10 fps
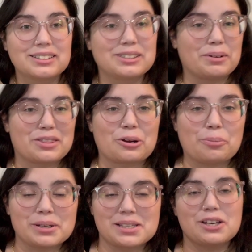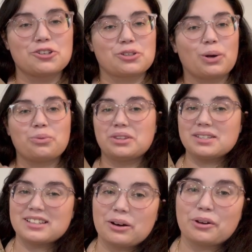to my therapist, so this
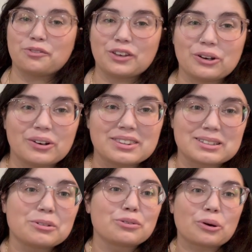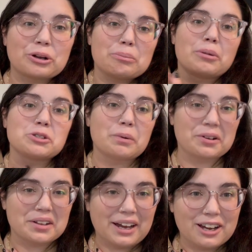is how I feel, and somebody wrote it much better
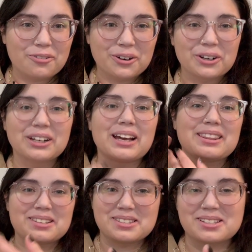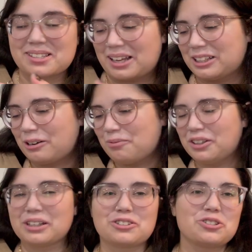than I ever could, and this is exactly how I'm
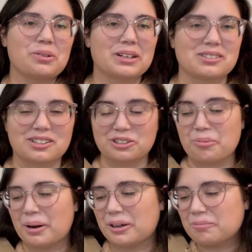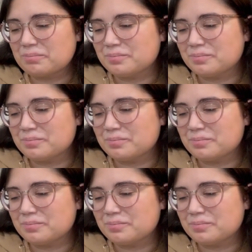feeling, just so I can talk to her about it.